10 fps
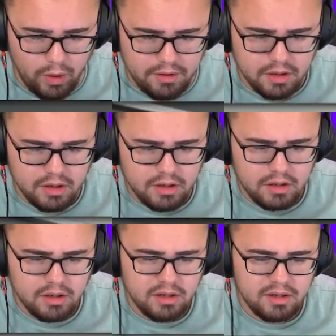one?
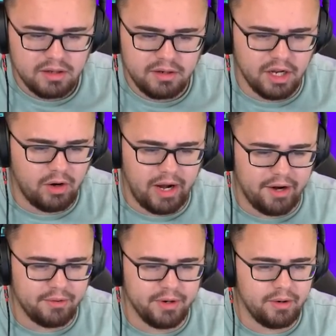No,
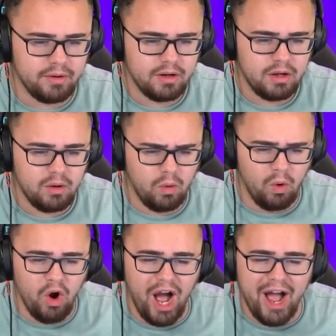I don't know.
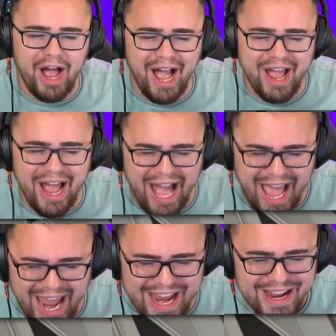
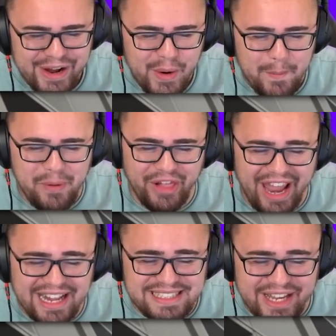What?
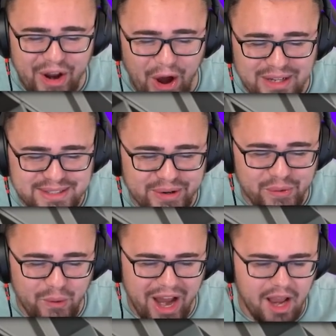Plankton
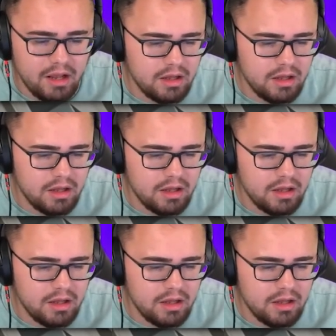underwear.